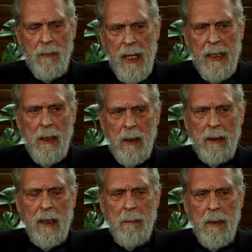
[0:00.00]
and he
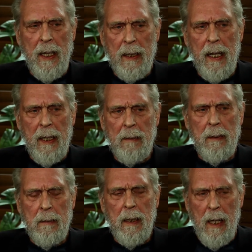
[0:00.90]
looked at
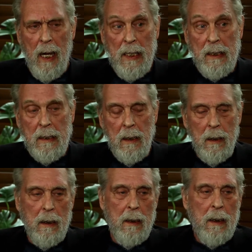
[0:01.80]
us,
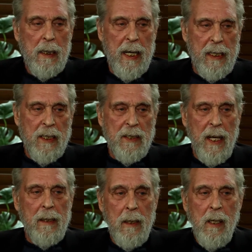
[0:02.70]
and he
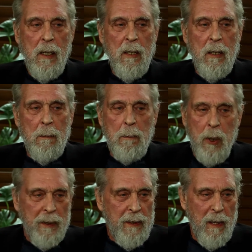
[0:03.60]
said,
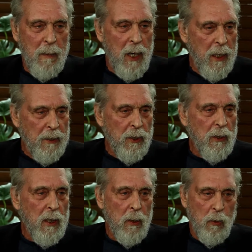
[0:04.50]
"Put them
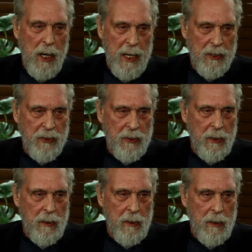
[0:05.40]
under arrest."
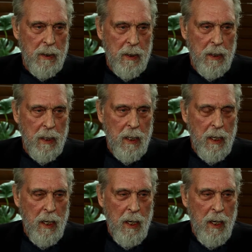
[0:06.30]

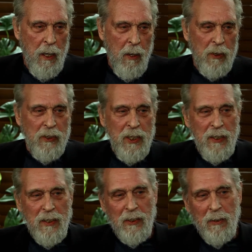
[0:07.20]
Well,
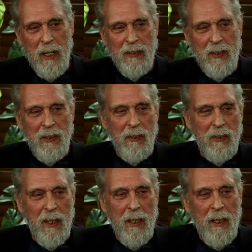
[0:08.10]
Jesus Christ, this
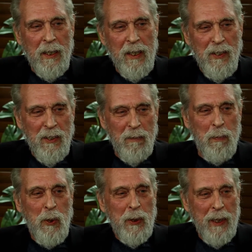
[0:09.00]
is
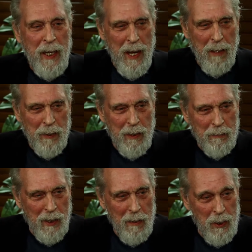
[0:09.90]
boot camp,
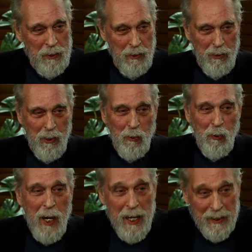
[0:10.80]
and I'm under
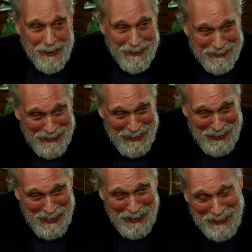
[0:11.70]
arrest
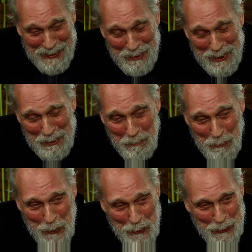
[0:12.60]
in
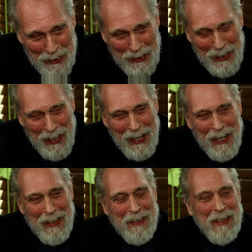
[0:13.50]
boot,
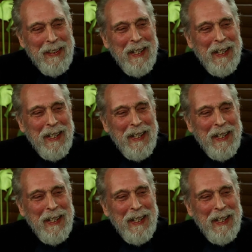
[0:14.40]
and